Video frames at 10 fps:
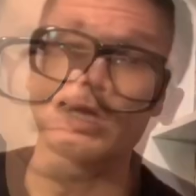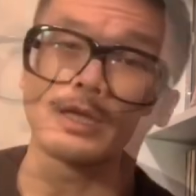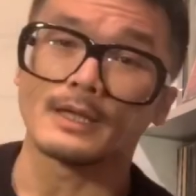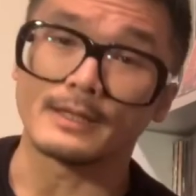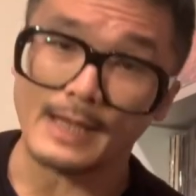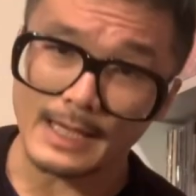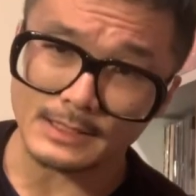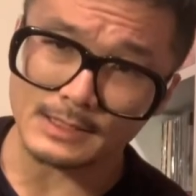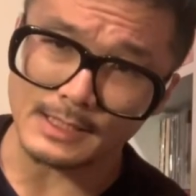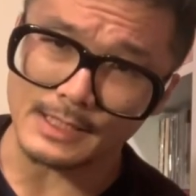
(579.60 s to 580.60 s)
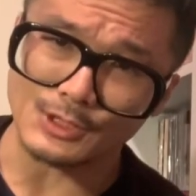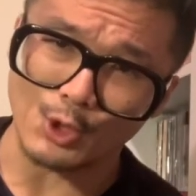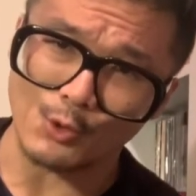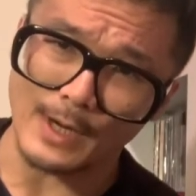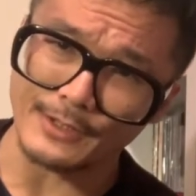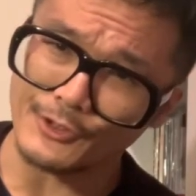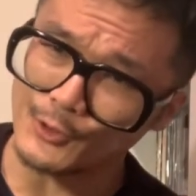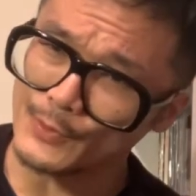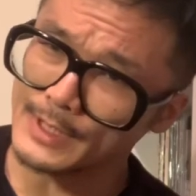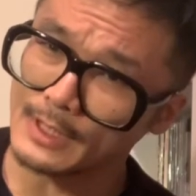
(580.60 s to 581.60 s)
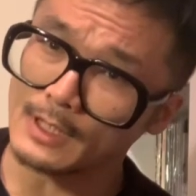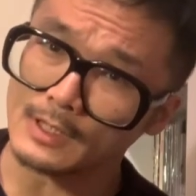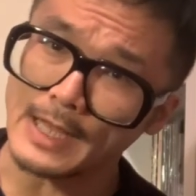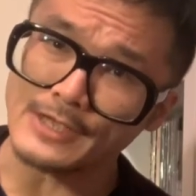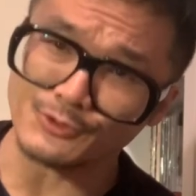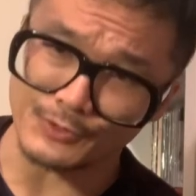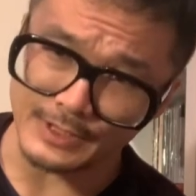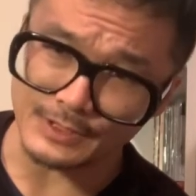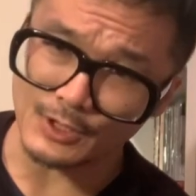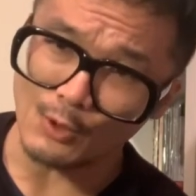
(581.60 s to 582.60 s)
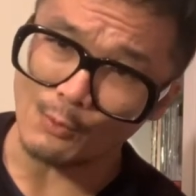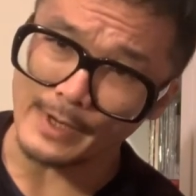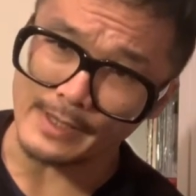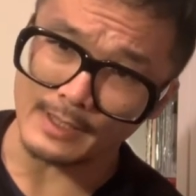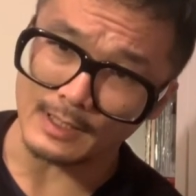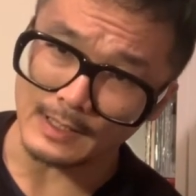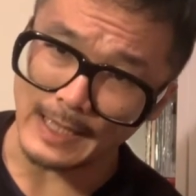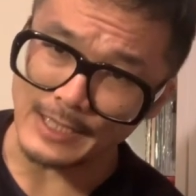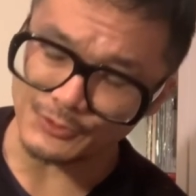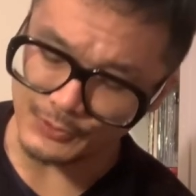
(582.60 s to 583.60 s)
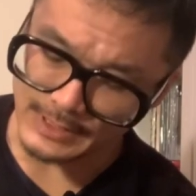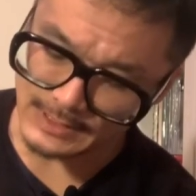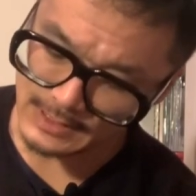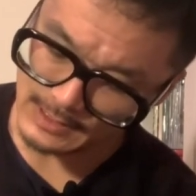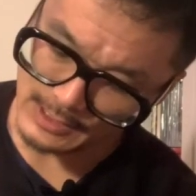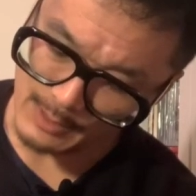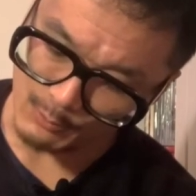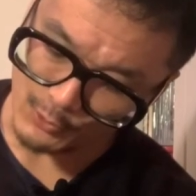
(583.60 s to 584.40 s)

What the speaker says: Next is a Criterion Laserdisc with Laserdisc number